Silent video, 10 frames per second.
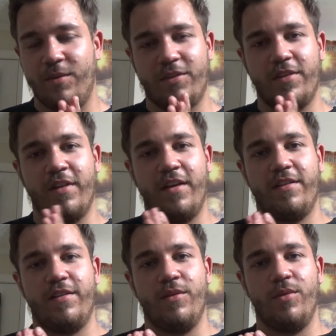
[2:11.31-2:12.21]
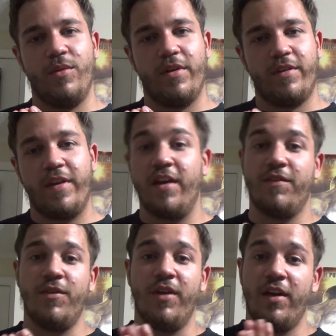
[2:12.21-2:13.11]
It was just nice to take a
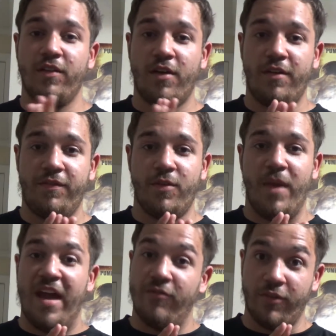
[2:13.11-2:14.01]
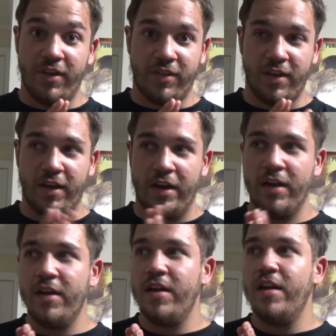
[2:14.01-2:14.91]
few days off from everything,